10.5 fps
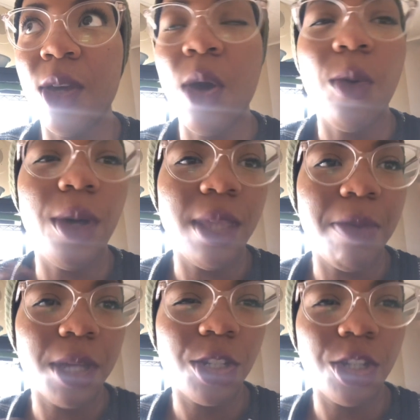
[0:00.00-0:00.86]
Well, in the
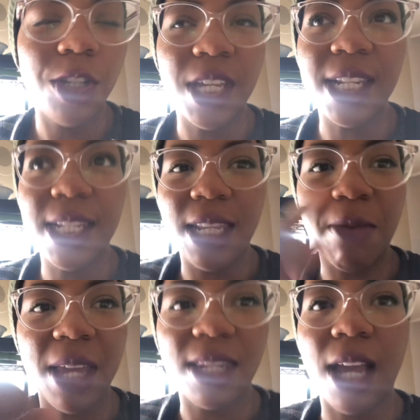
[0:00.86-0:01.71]
picture you can see
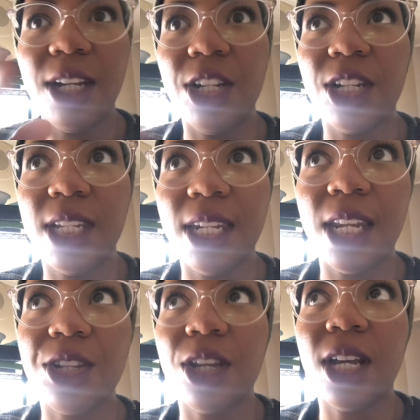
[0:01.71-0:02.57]
my signage that says I
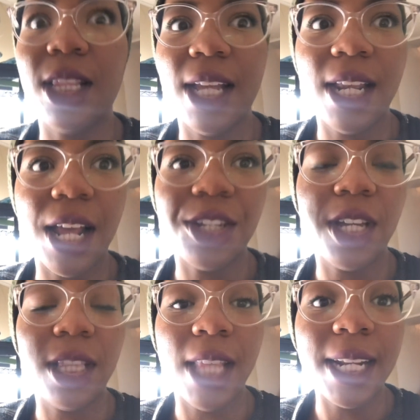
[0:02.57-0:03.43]
took
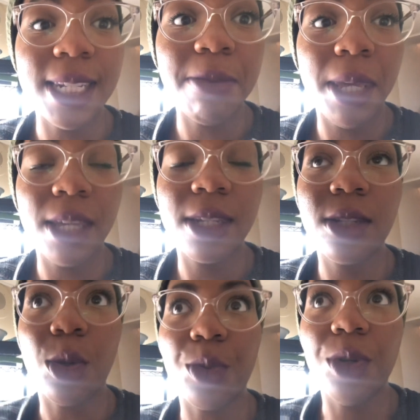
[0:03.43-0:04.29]
lettuce mix,
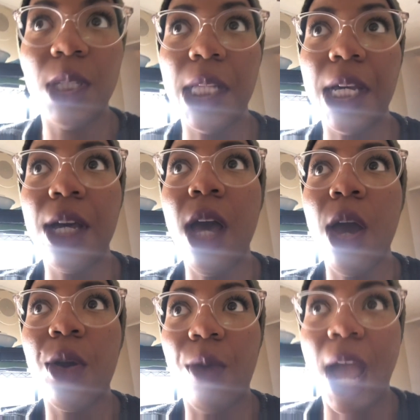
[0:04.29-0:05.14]
arugula,
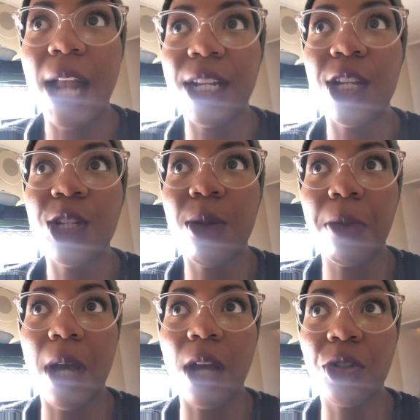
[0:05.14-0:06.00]
radish,
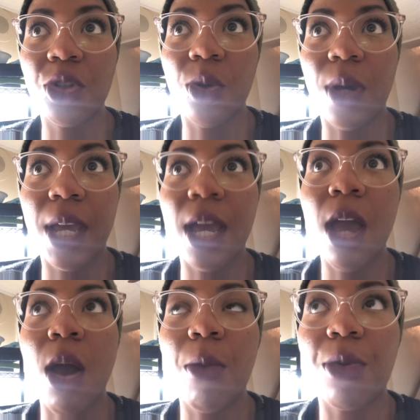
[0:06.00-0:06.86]
bok choy,
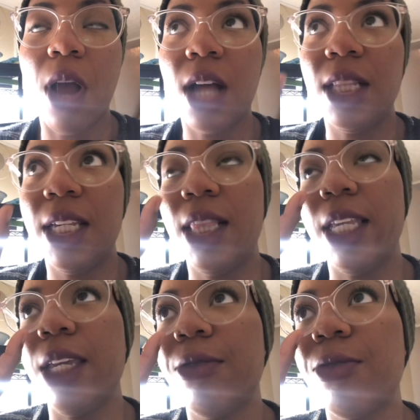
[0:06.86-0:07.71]
broccoli
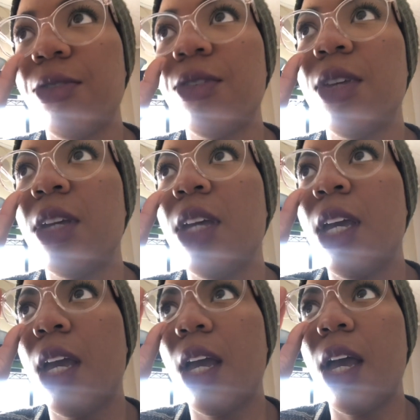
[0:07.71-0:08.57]
leaf,
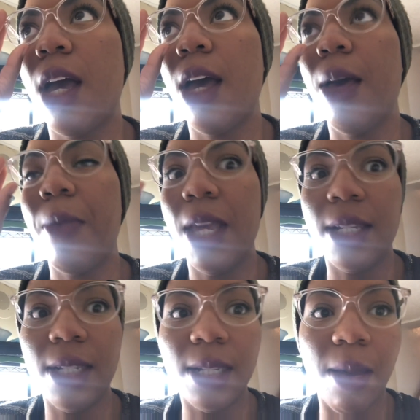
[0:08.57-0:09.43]
and
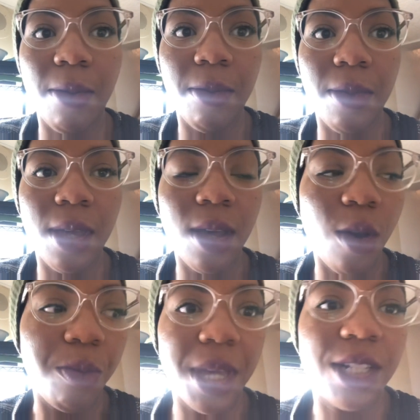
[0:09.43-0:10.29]
some
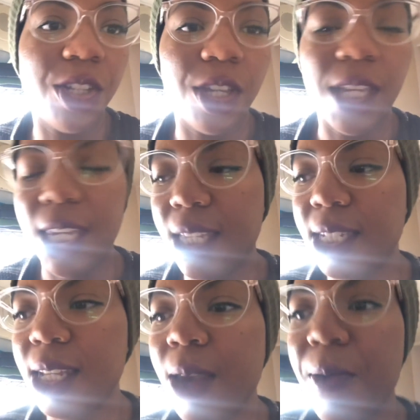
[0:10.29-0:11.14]
home-baked cookies.